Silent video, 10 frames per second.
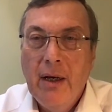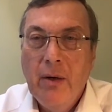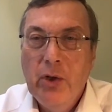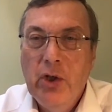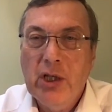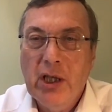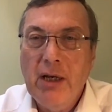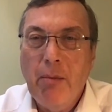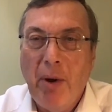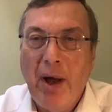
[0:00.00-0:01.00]
just
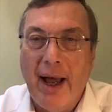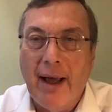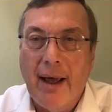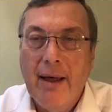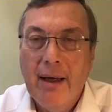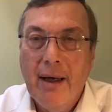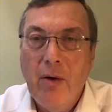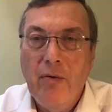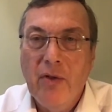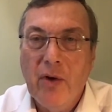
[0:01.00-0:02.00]
think back
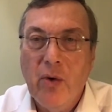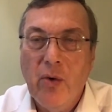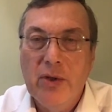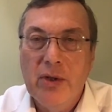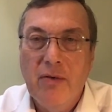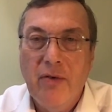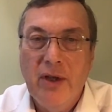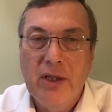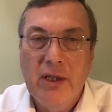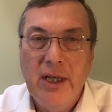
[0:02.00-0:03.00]
over the course of
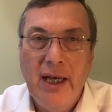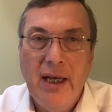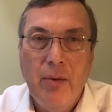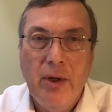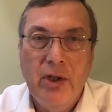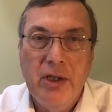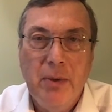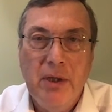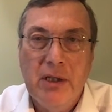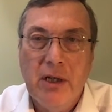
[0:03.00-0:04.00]
this year, which has
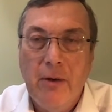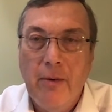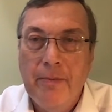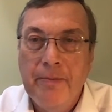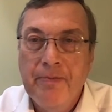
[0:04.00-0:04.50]
been so